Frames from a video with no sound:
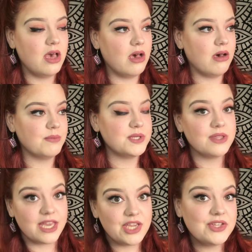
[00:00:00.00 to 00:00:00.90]
So
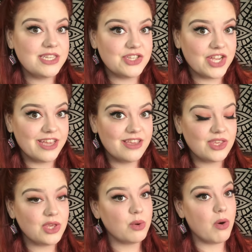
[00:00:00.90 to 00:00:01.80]
thank you, TJ.
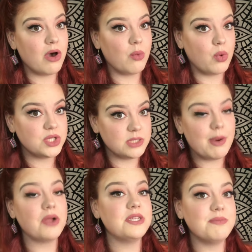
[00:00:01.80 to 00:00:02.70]
You are what
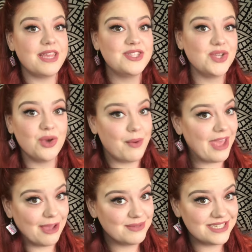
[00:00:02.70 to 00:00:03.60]
sprouted me into who I
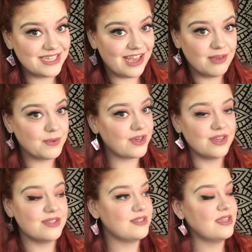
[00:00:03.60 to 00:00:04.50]
am today,
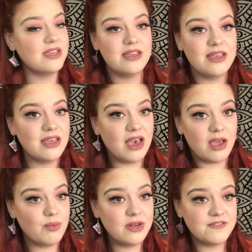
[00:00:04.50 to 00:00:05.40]
because I
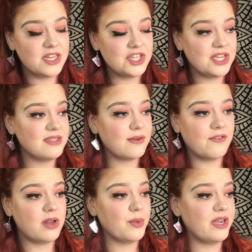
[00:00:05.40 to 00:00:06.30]
wouldn't have done a chest look for
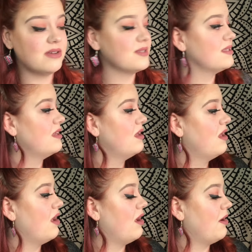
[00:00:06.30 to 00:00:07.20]
anyone else.
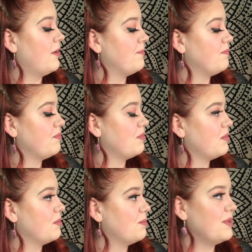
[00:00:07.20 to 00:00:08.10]

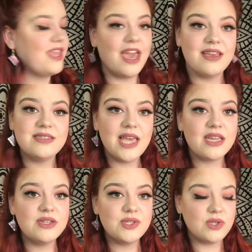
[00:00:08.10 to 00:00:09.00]
But yeah, his
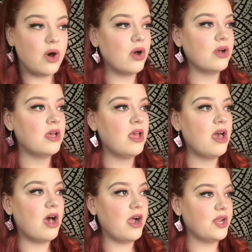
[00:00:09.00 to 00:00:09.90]
second song,
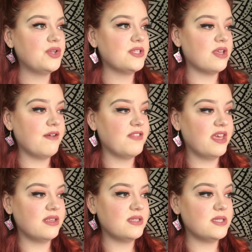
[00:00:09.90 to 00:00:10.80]
I Don't Deserve
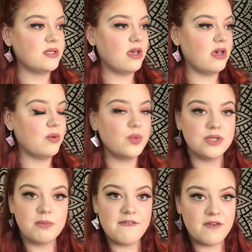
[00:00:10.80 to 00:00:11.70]
This,
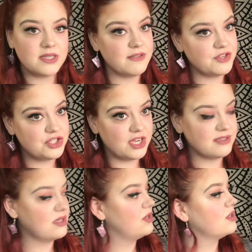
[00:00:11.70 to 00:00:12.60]
was my first ever
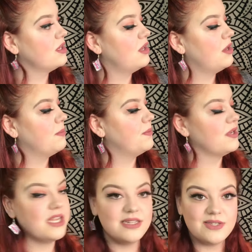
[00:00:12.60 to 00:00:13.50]
chest look,
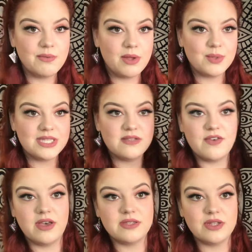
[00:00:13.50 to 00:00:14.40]
but Insomnia was his
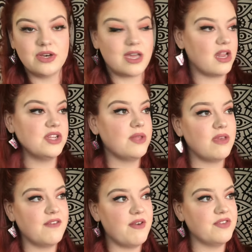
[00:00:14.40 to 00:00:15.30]
first look, and I don't think
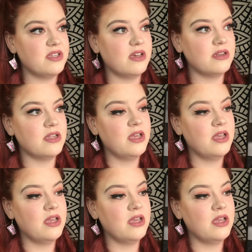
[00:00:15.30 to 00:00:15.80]
I've ever done